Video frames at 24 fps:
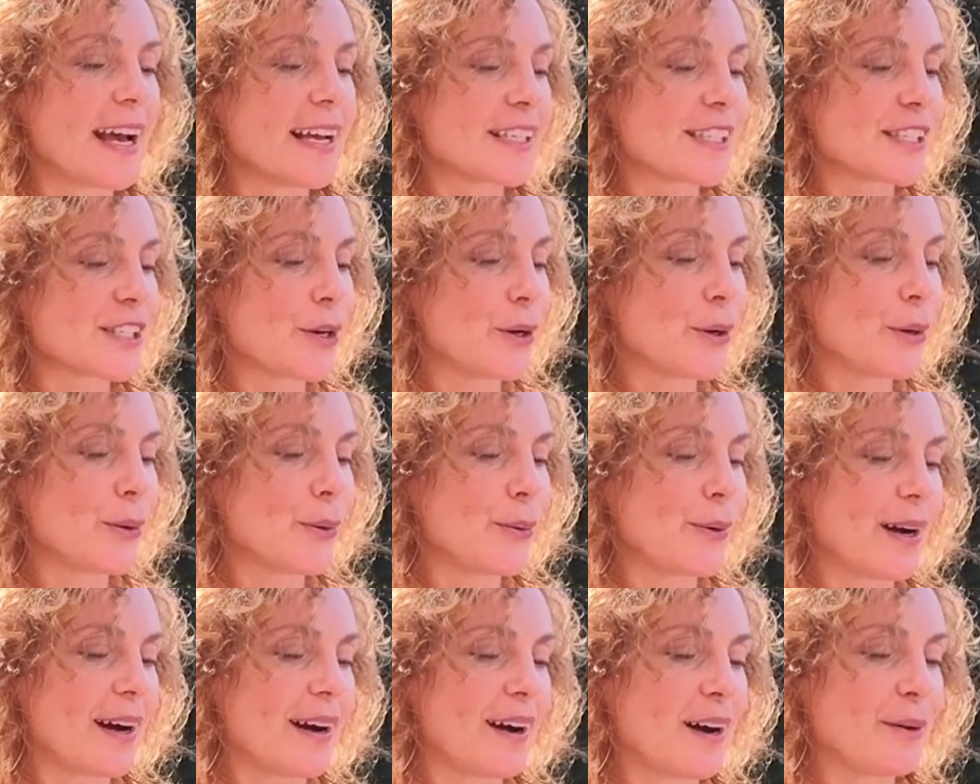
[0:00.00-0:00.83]

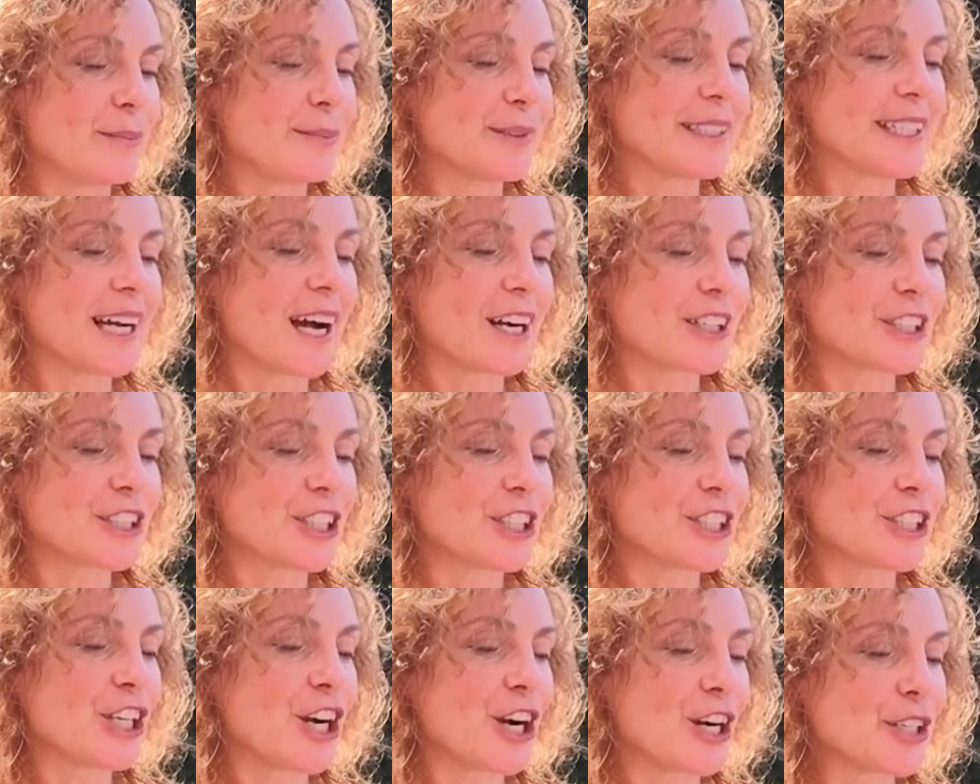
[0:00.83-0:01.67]
So
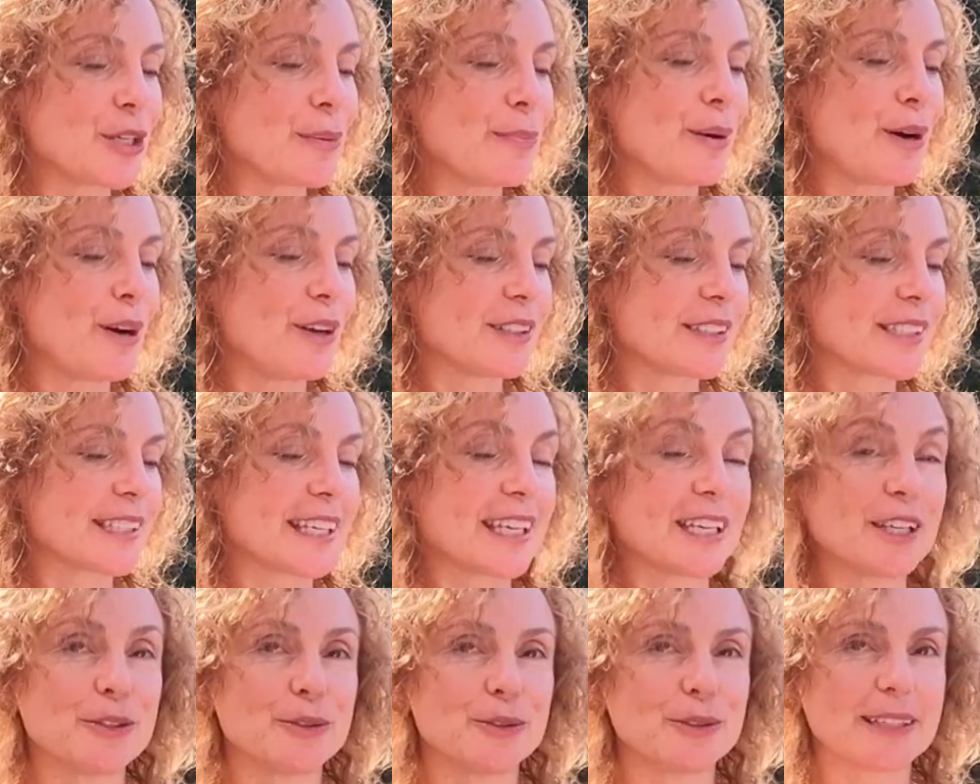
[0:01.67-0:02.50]
Dr.
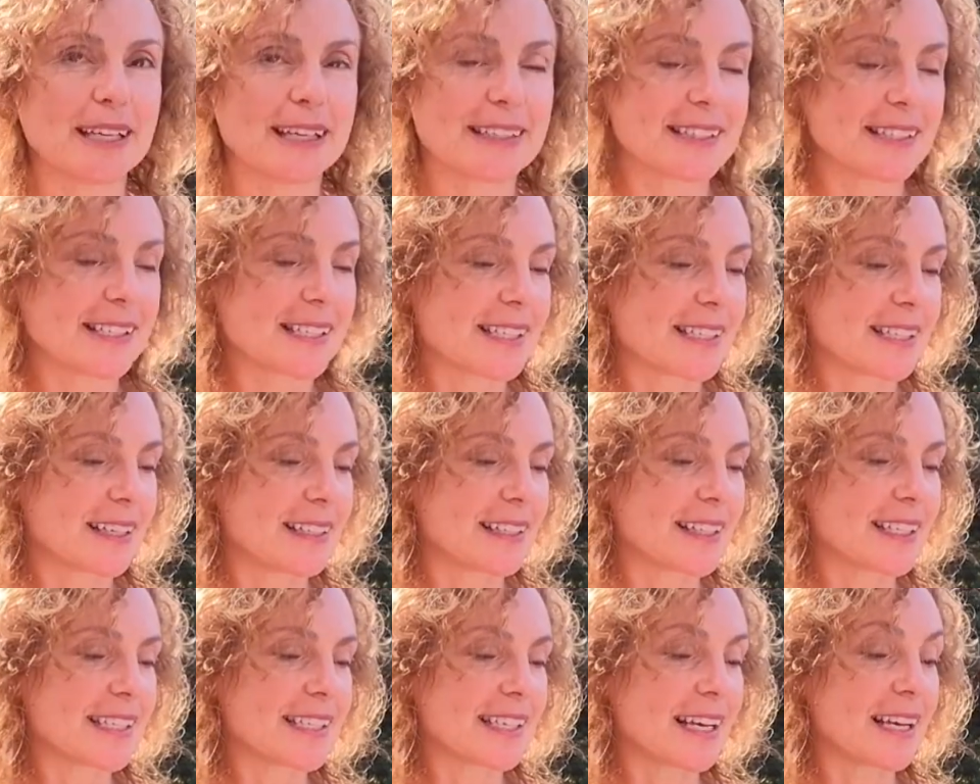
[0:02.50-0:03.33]
Tarnopolsky, who led the
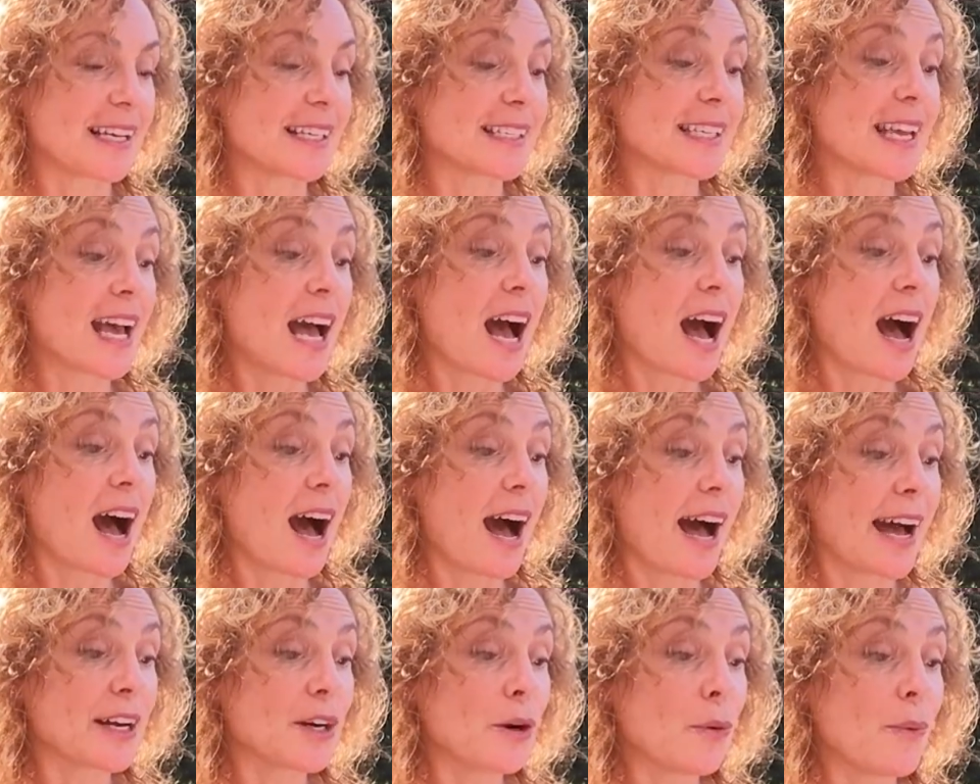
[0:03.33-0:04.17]
study, says,
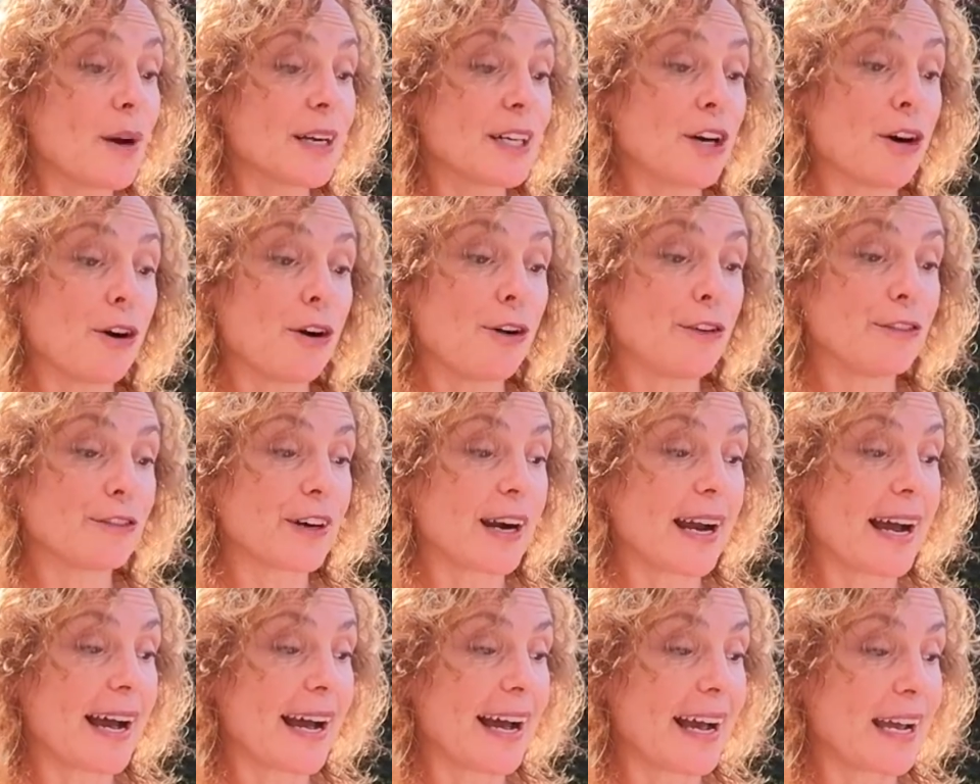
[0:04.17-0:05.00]
I don't want to
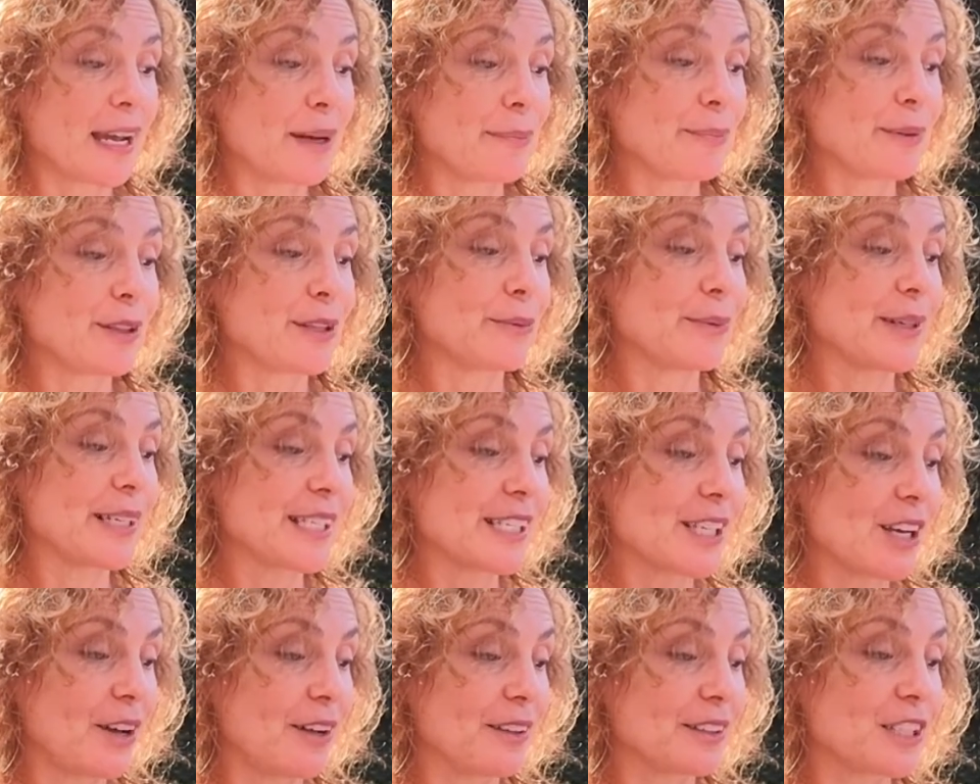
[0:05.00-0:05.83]
overhype the
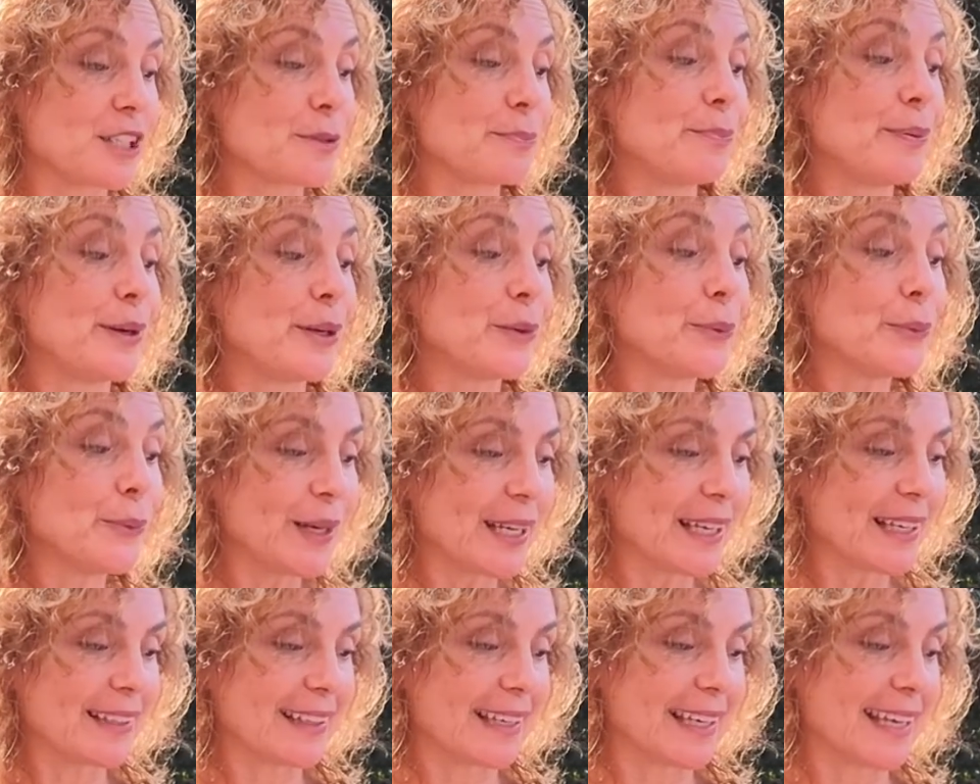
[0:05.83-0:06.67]
results, but
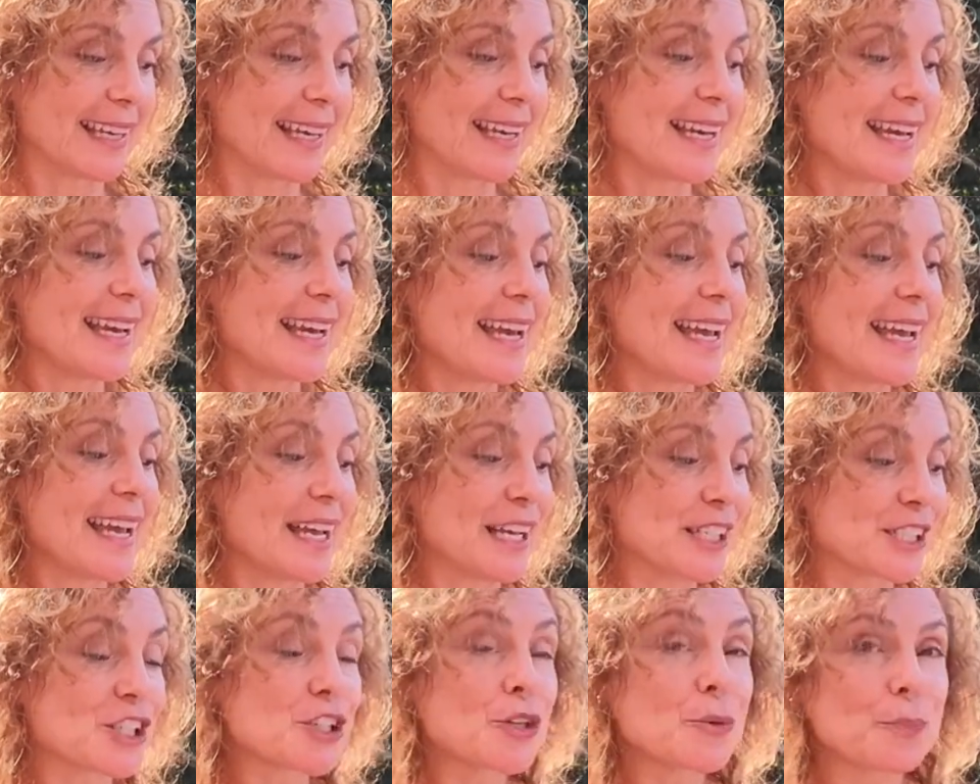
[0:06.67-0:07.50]
really,
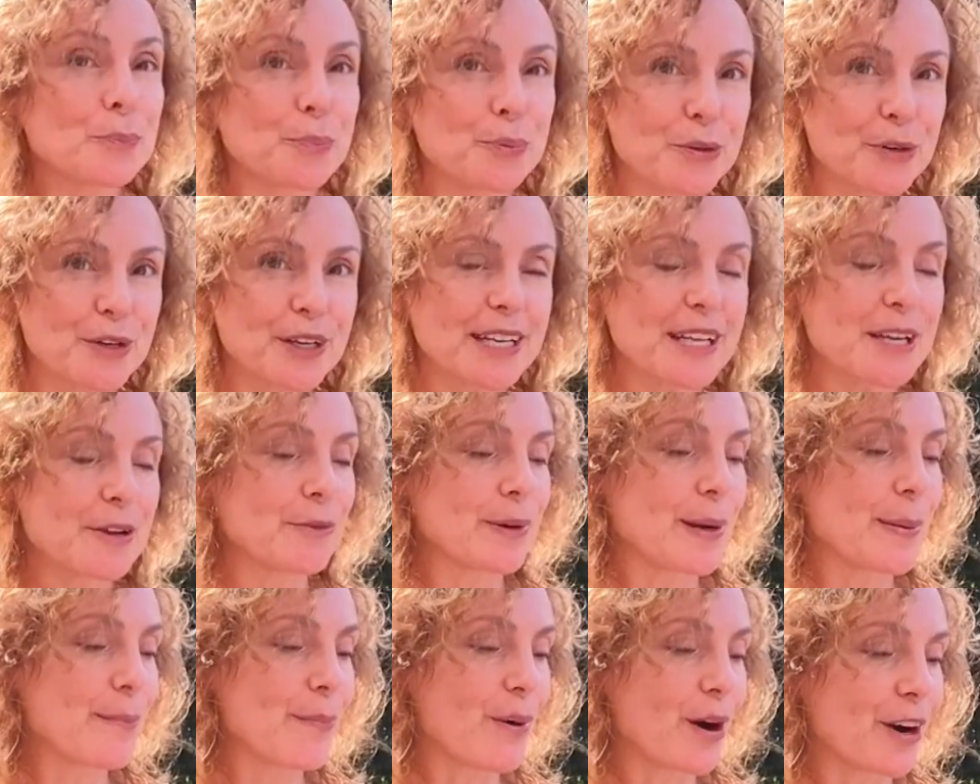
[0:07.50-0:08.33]
it's pretty
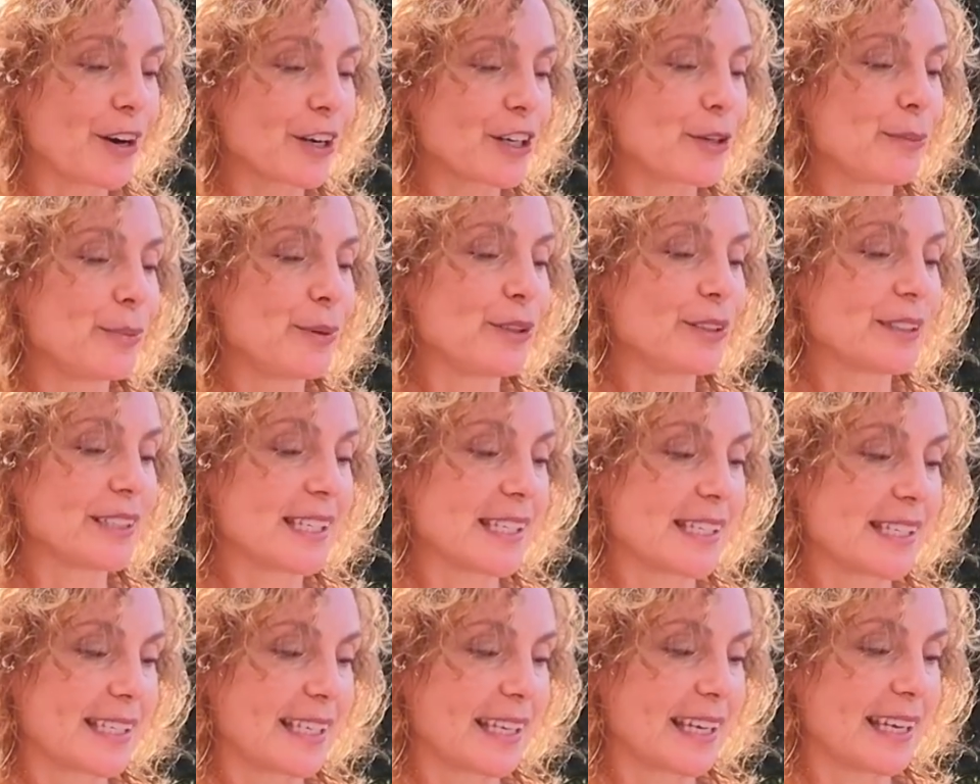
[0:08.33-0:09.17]
remarkable to
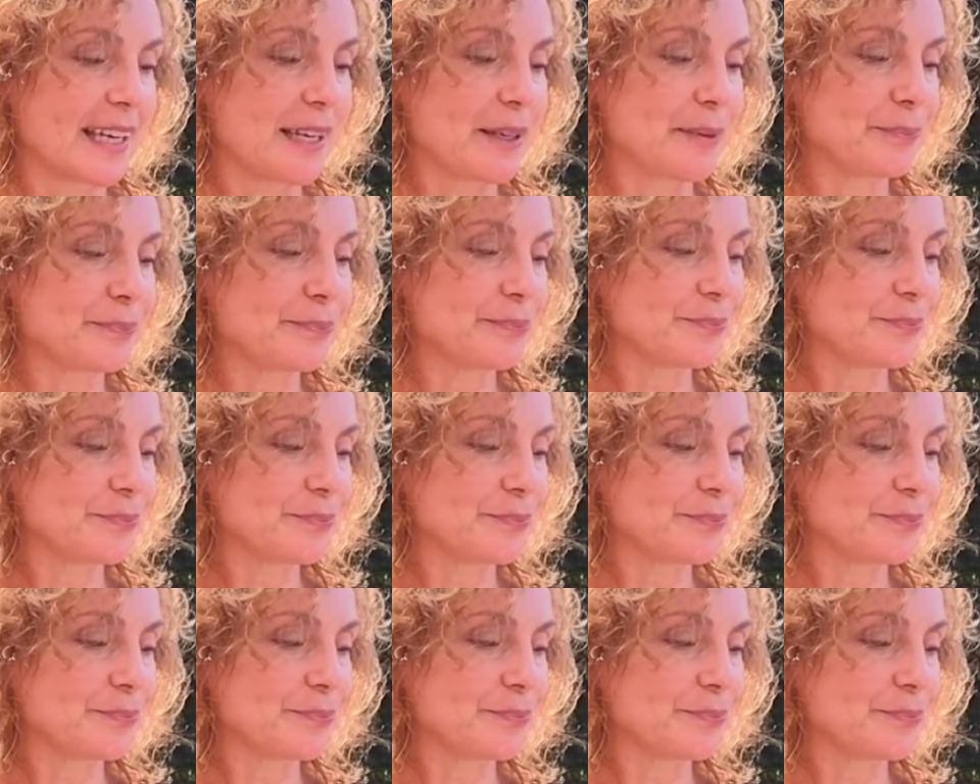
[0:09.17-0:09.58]
see.